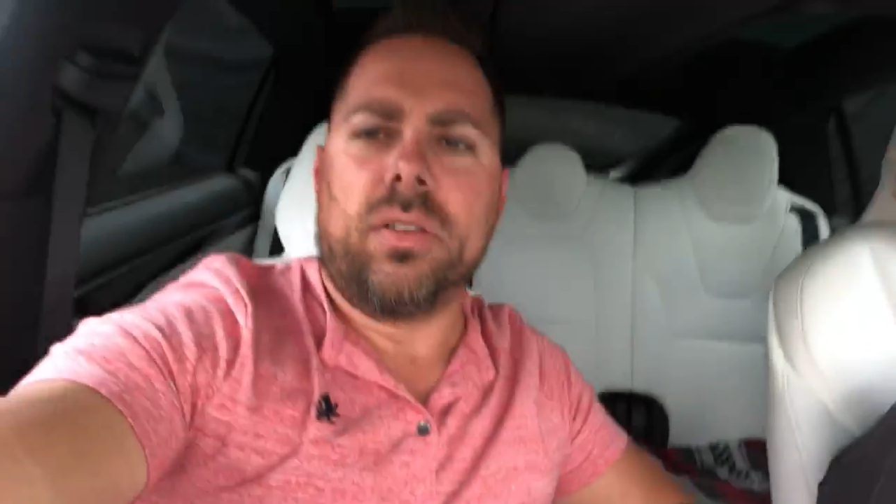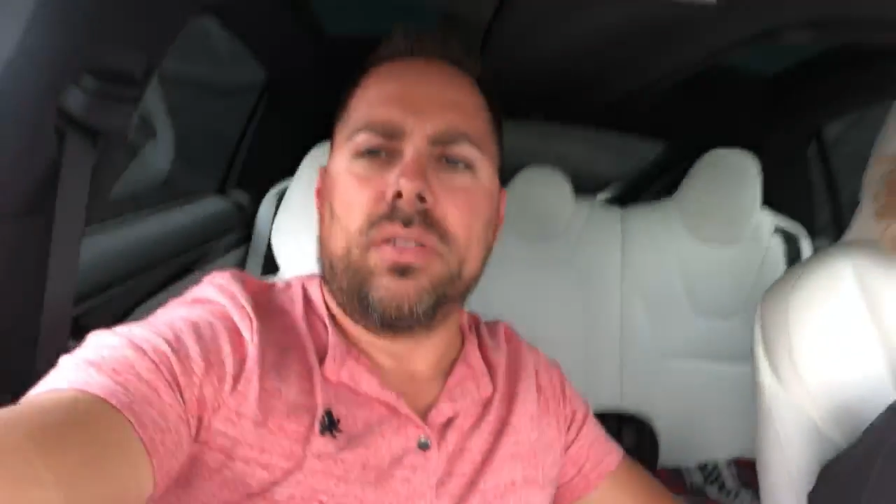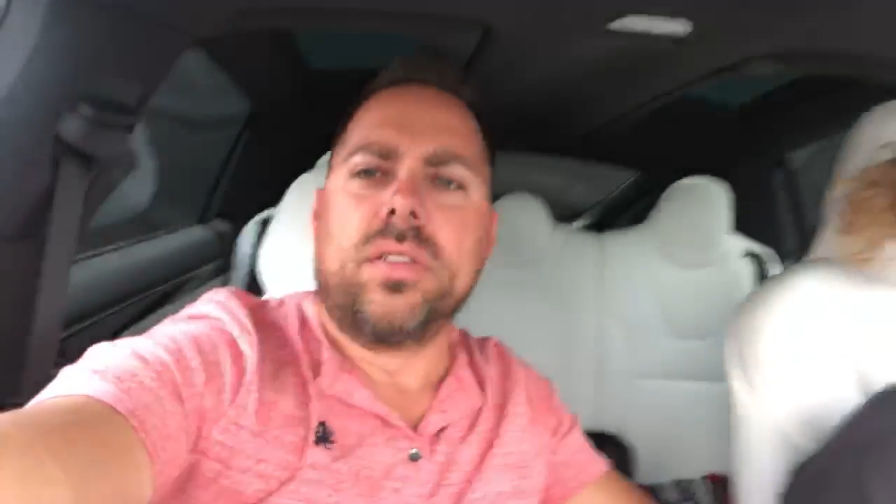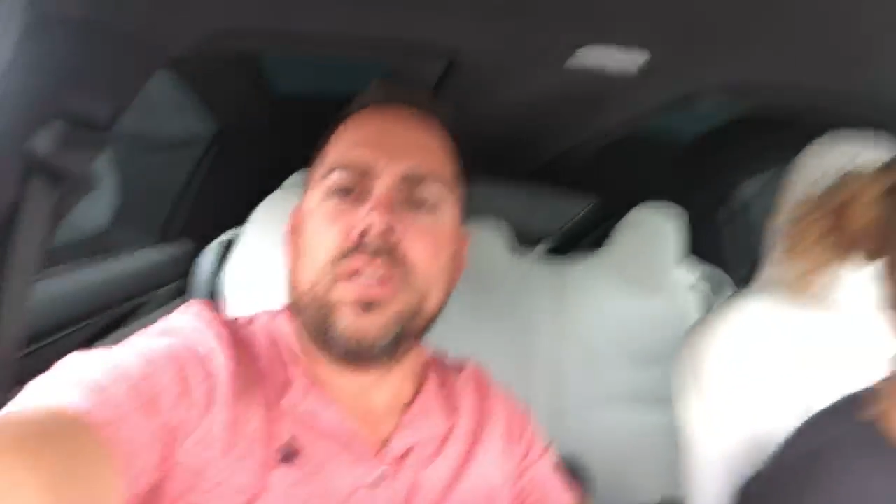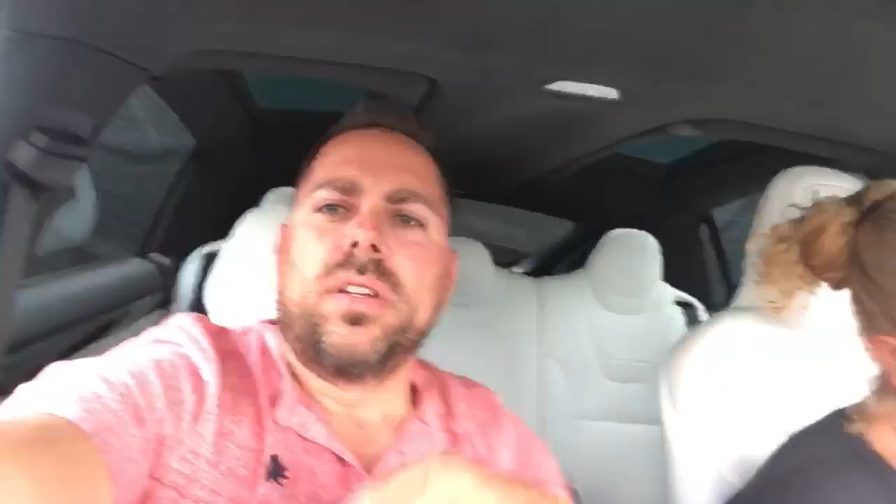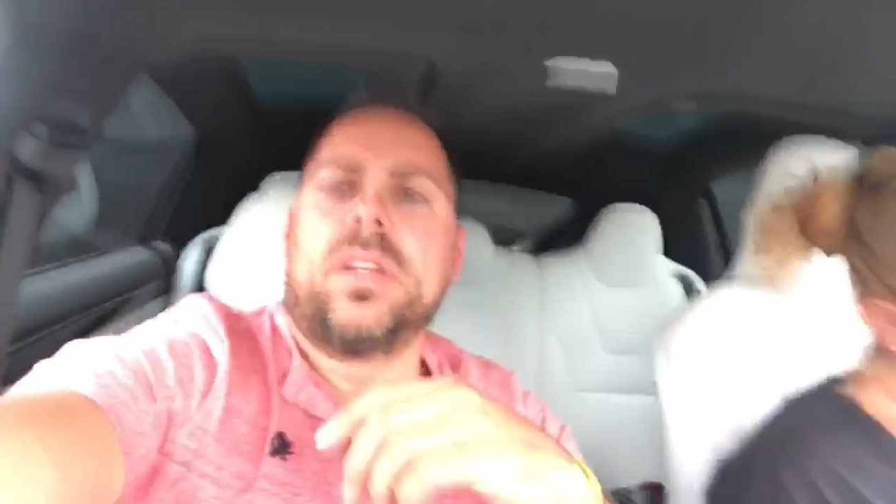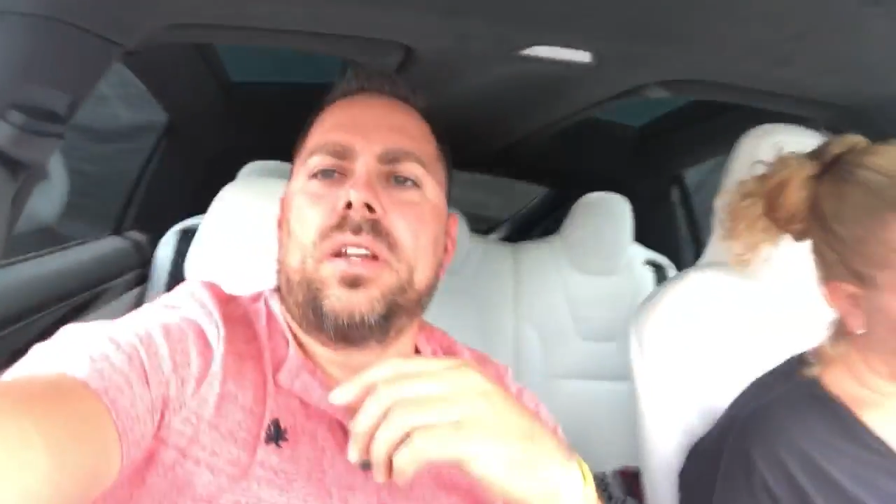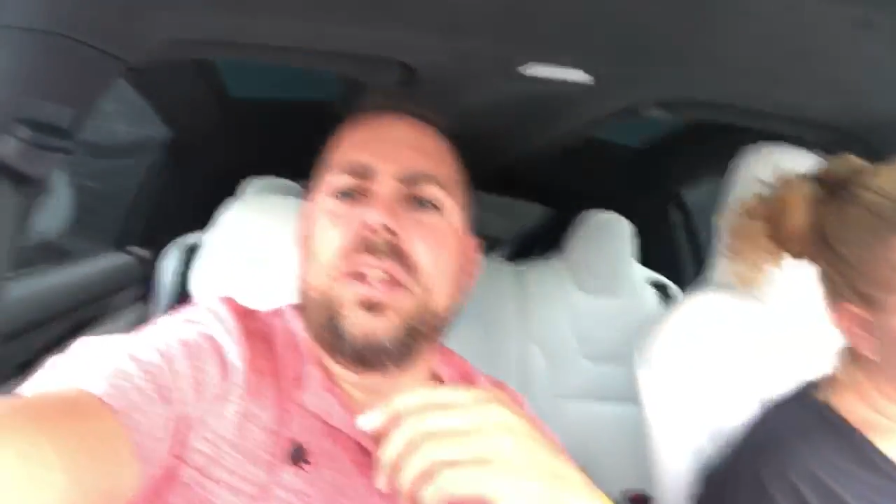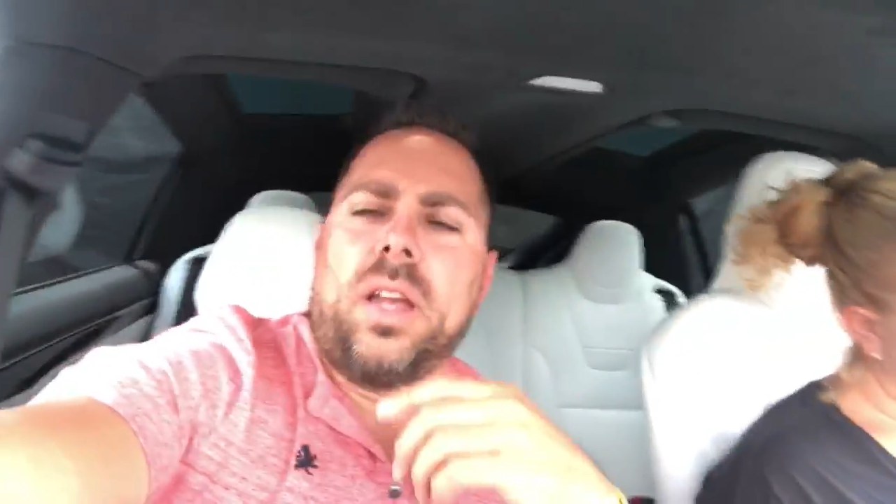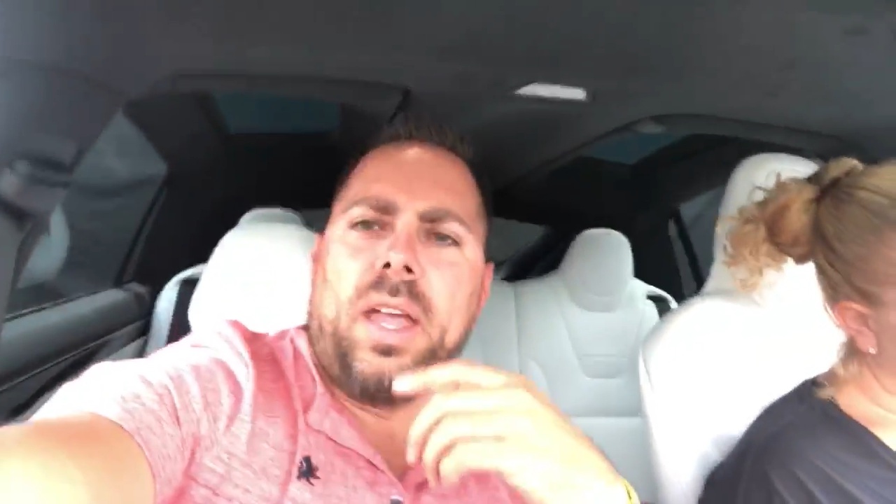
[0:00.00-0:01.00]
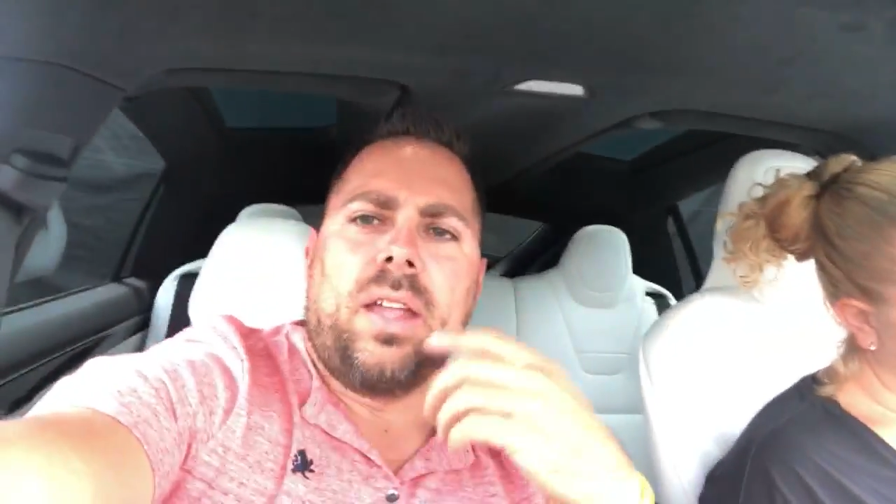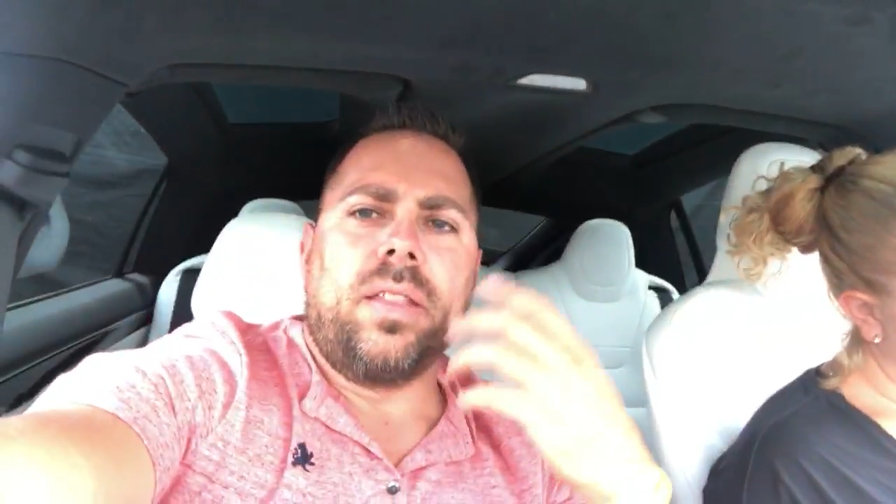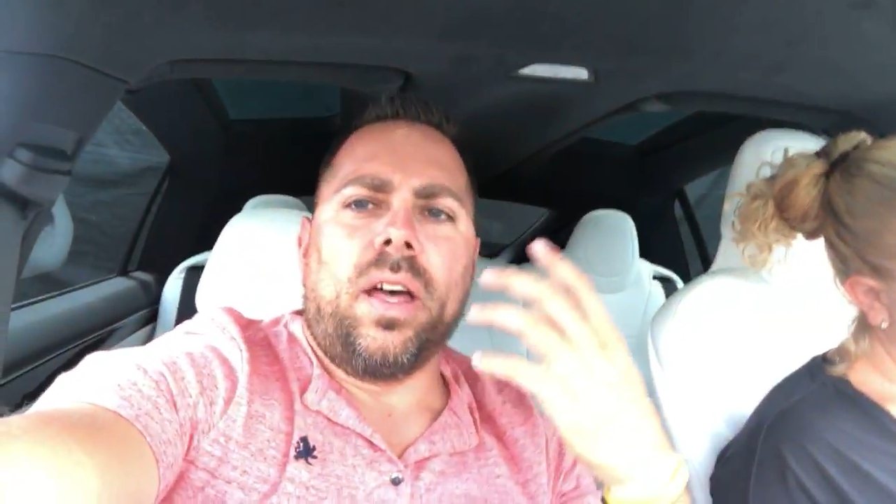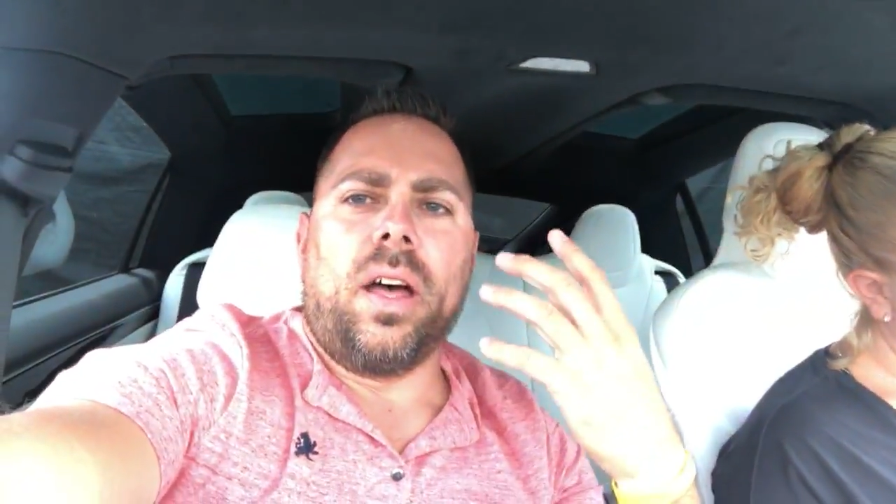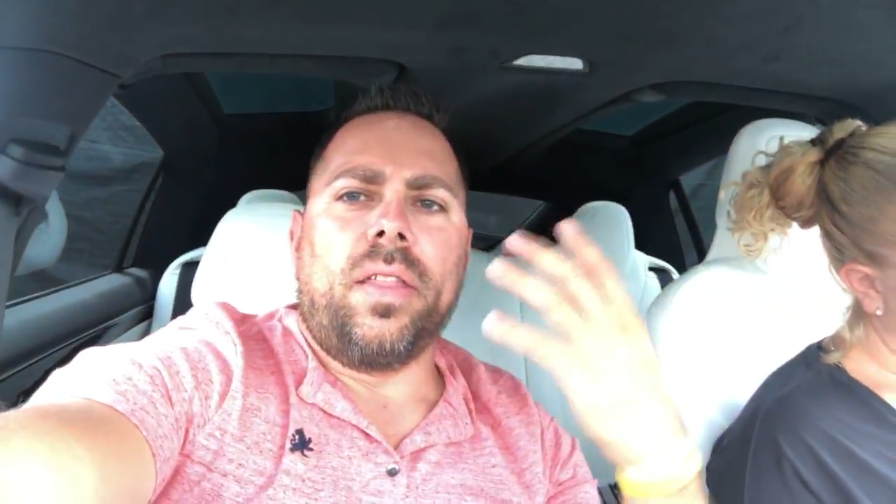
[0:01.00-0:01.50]
So
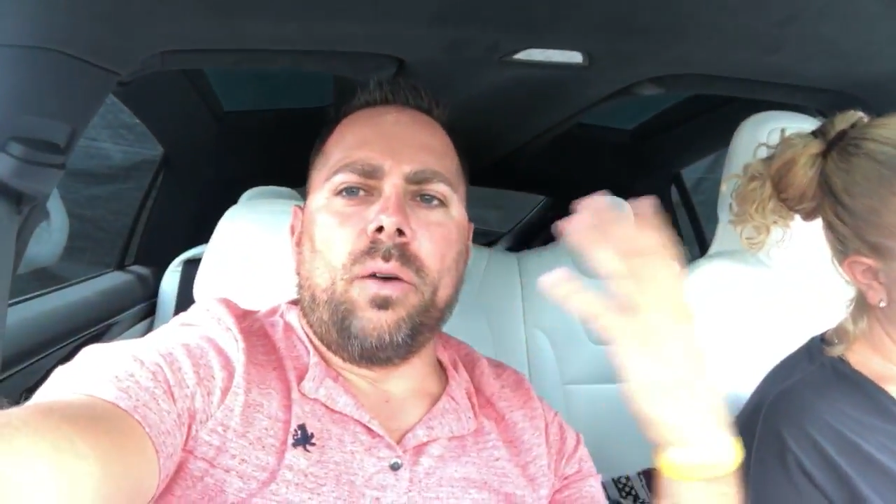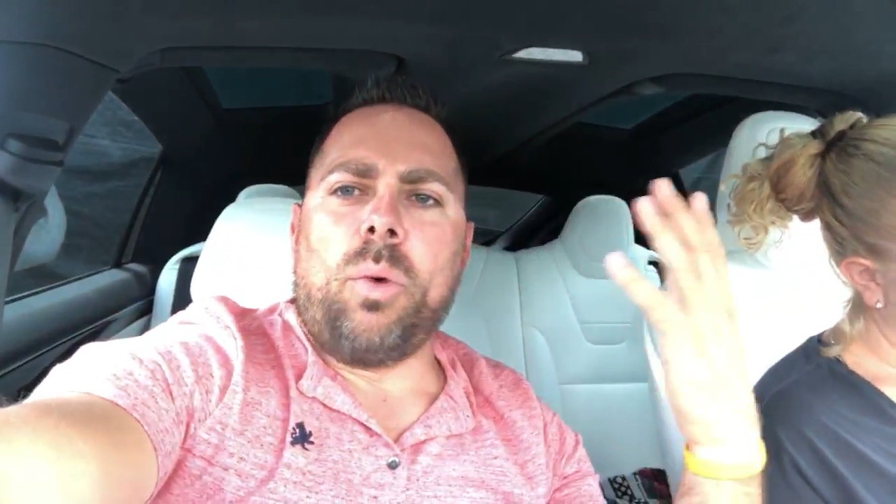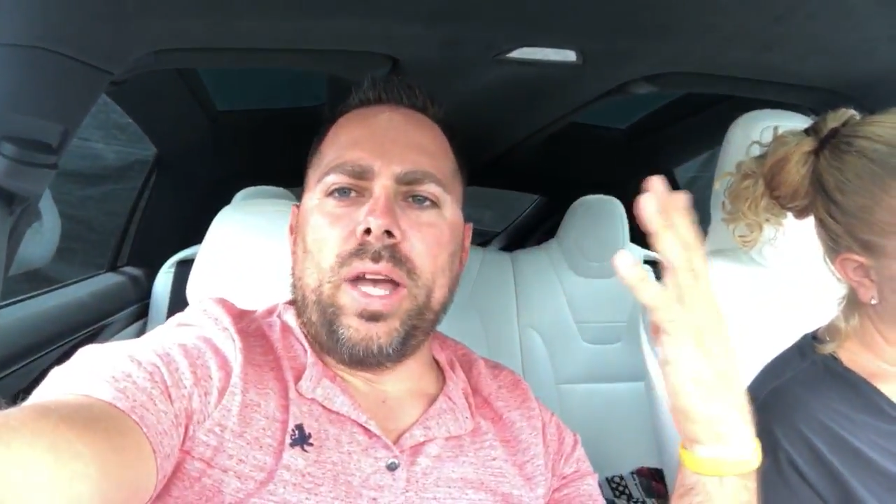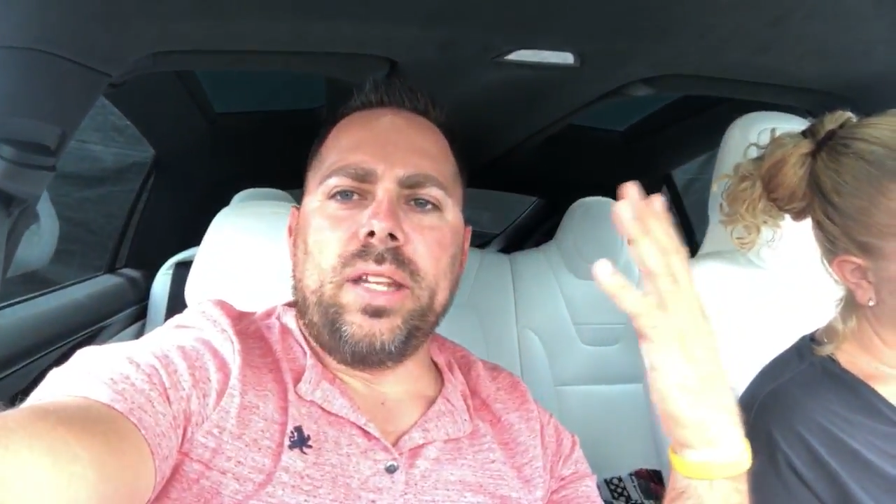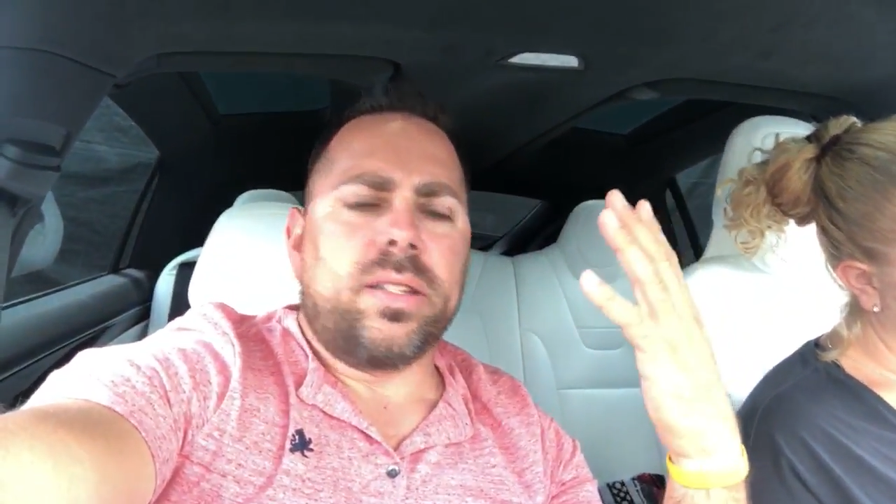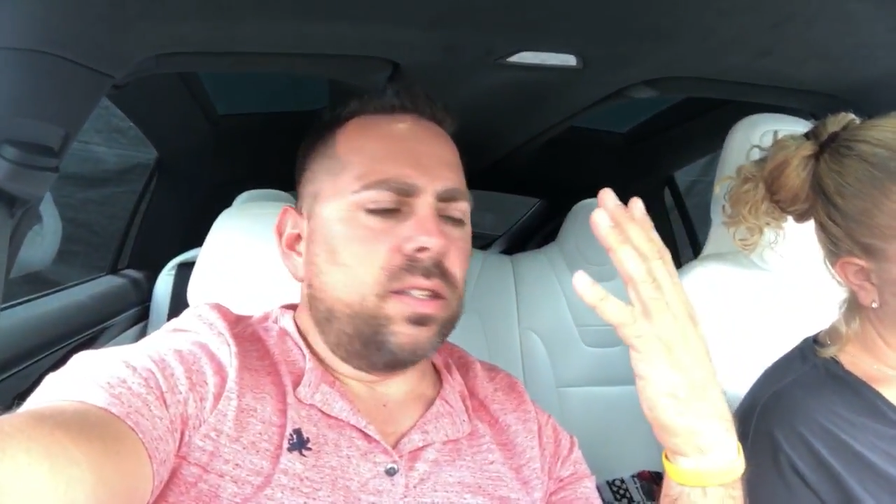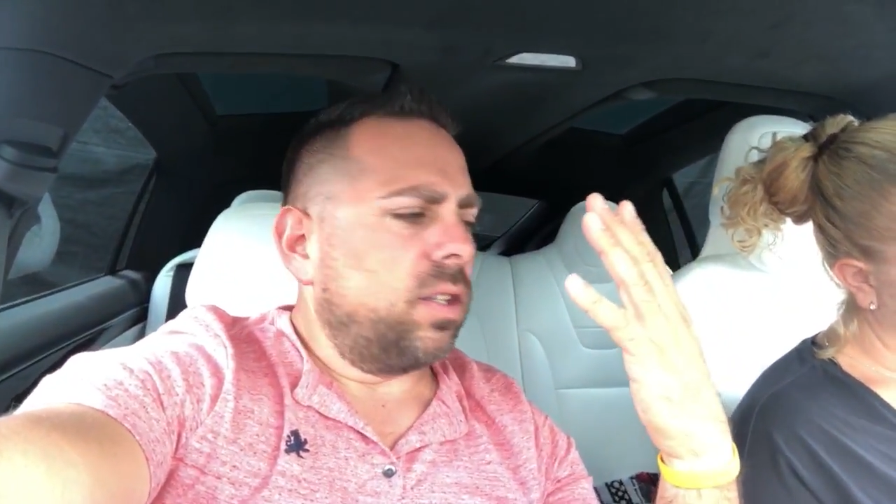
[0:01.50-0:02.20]
and the white